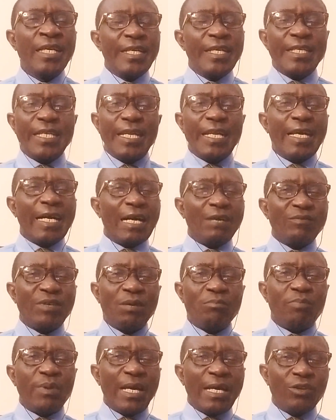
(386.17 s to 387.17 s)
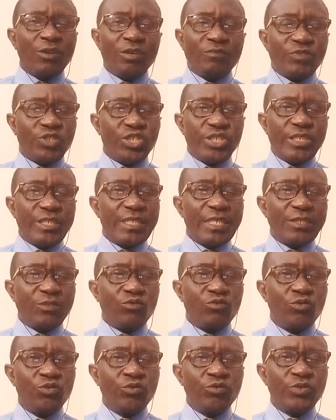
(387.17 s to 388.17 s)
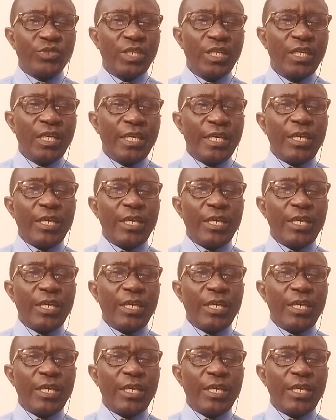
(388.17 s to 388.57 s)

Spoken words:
He didn't have the blood of Jesus to use.